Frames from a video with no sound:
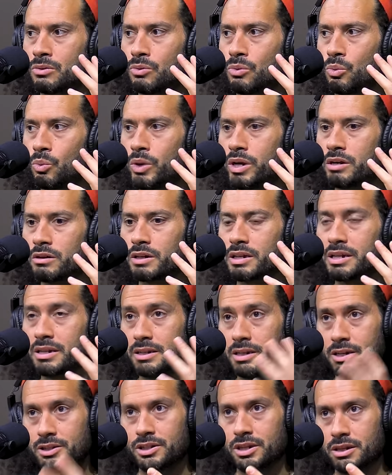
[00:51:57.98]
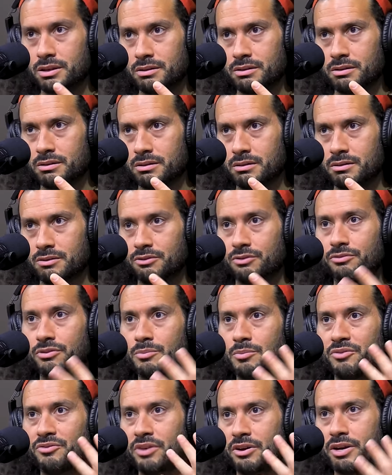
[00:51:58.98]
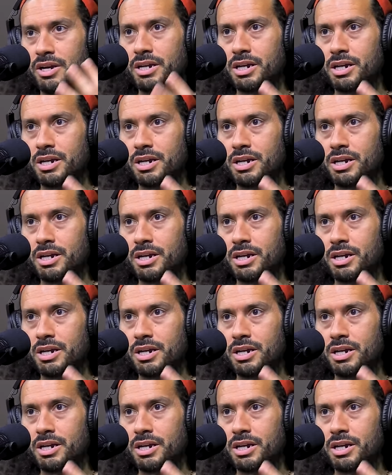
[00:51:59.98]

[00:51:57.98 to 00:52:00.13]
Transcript: We are conditioned from a very